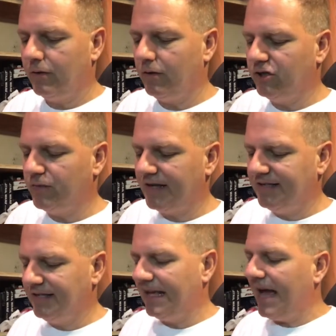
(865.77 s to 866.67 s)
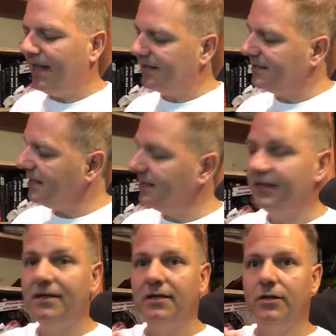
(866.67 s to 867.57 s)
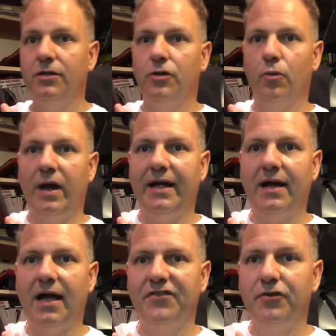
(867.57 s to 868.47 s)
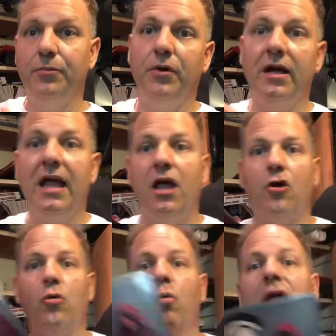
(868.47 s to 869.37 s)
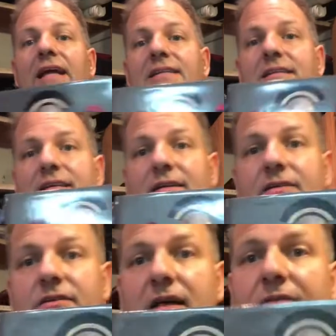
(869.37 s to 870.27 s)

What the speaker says: called Dressing the Galaxy. Great costume book. Great. This is